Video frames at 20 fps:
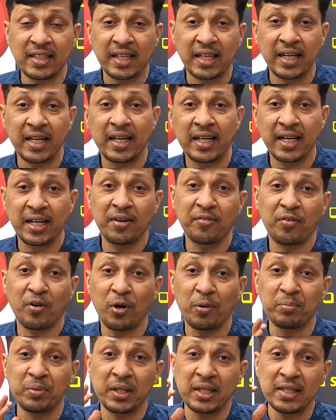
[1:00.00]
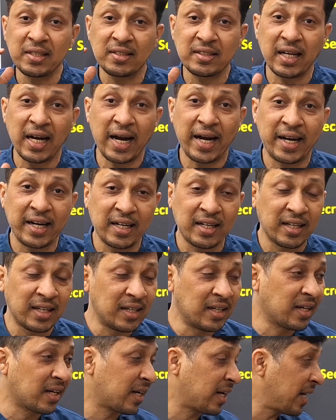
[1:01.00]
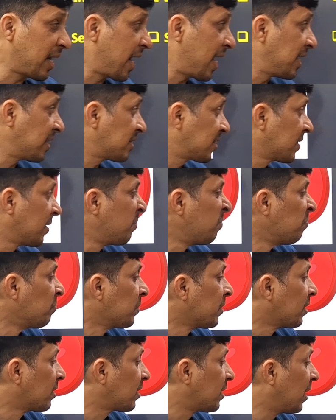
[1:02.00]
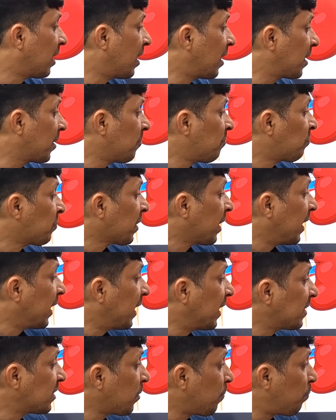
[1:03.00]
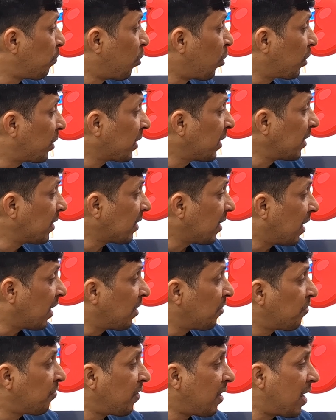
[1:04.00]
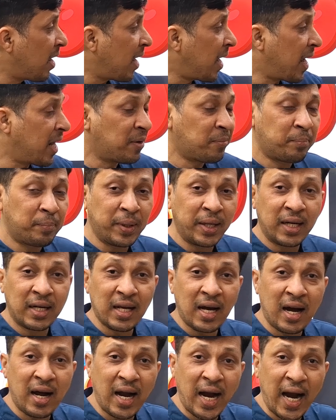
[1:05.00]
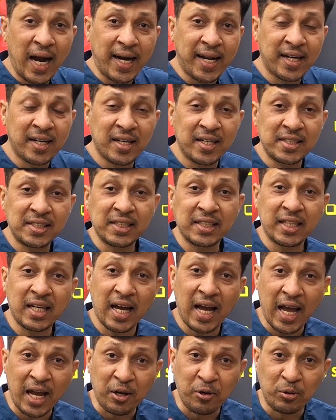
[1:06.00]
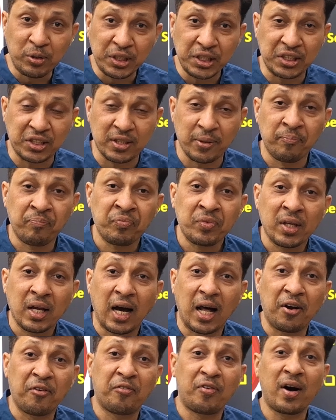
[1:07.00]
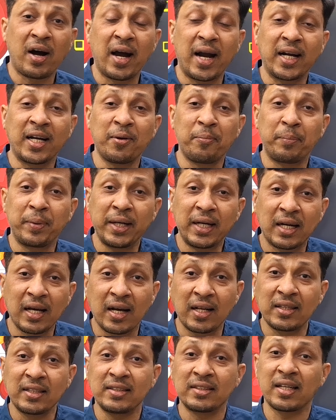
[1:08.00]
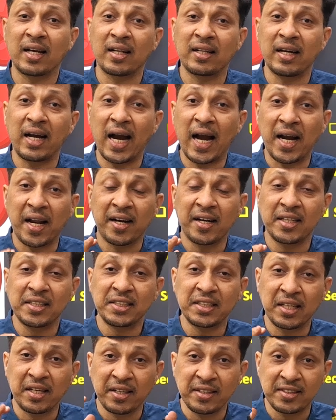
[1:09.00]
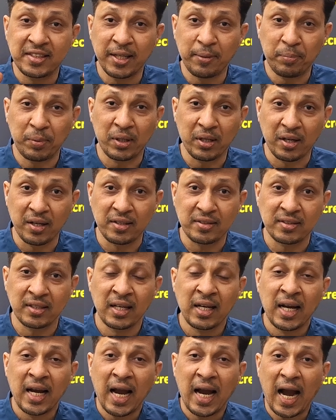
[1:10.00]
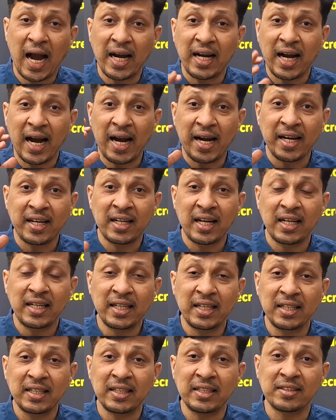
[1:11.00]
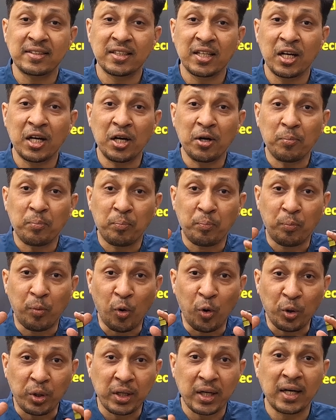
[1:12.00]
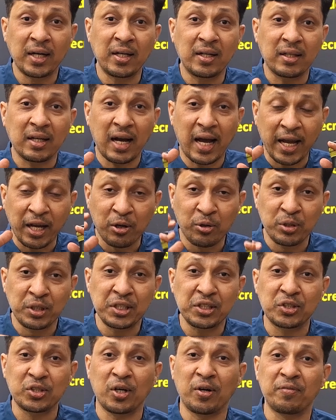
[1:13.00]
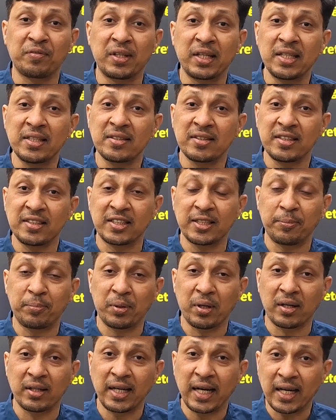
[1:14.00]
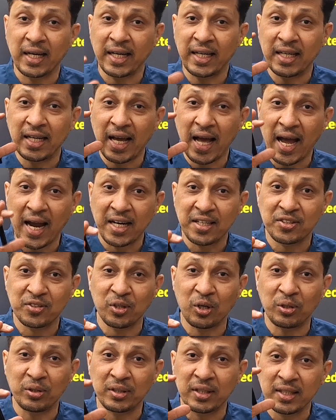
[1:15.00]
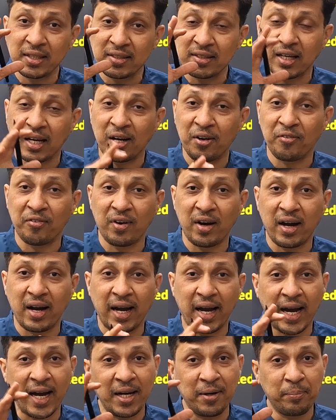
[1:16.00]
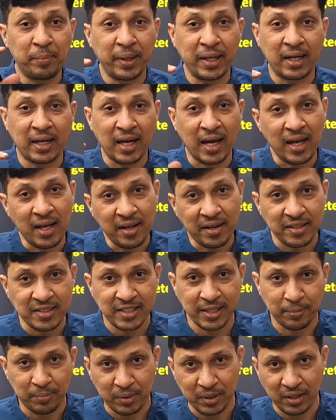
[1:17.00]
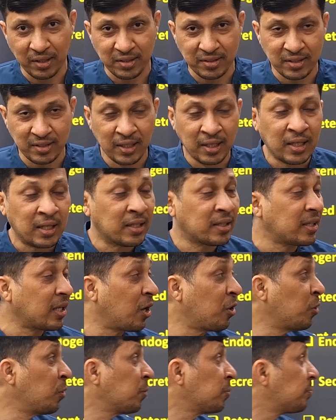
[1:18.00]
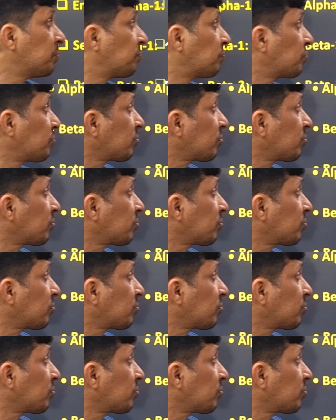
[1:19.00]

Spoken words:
secreted from these adrenal glands. Third, it is a potent alpha and beta adrenergic agonist. Alpha and beta, these are the adrenergic receptors, and adrenaline is a potent agonist of this receptor, that it acts on these alpha and beta receptors. Now,